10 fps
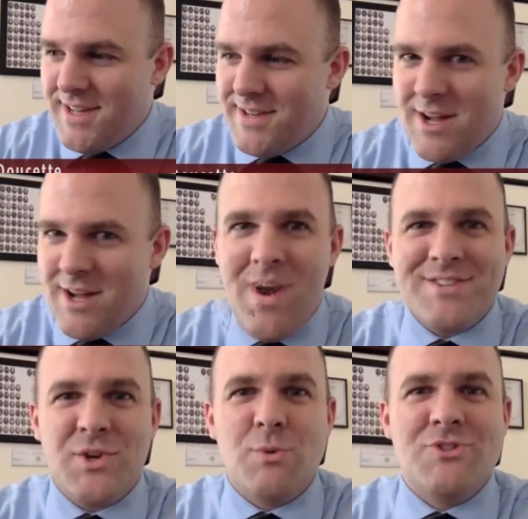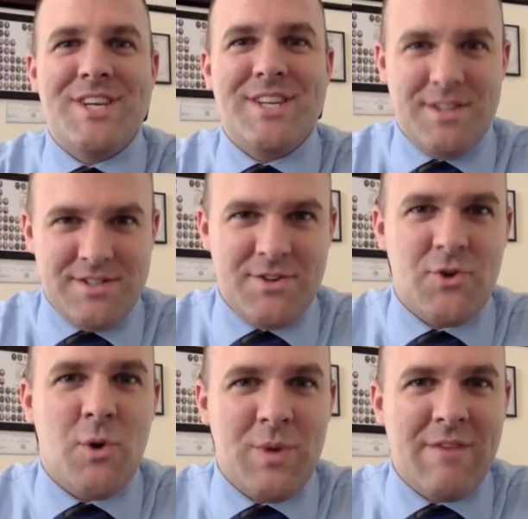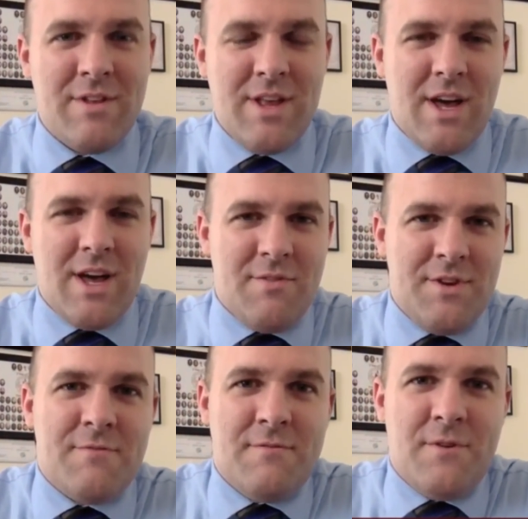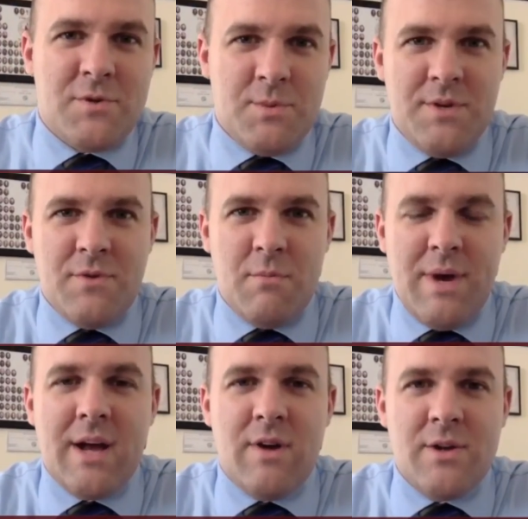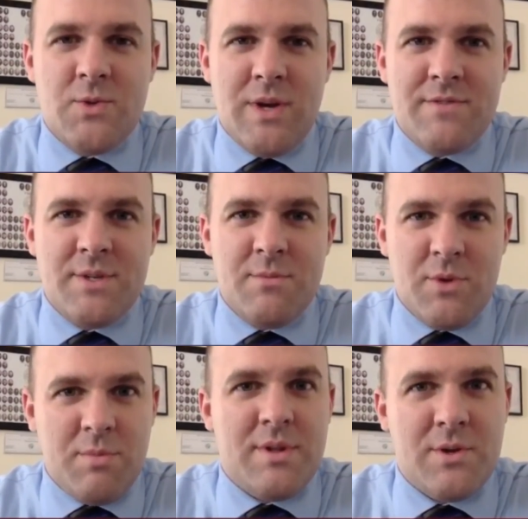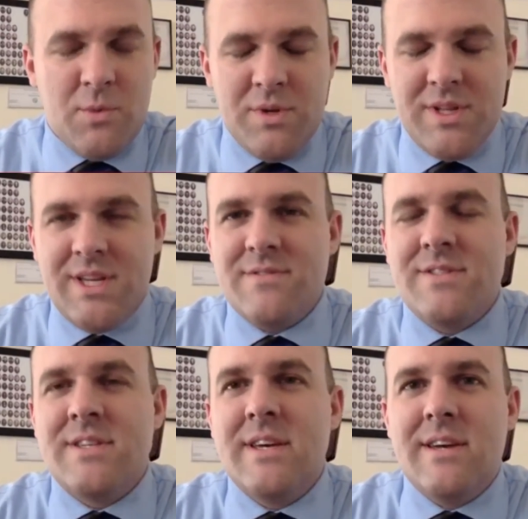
Not quite as homogeneous. In Durham, we have a lot of different folks from different backgrounds who have similar political beliefs.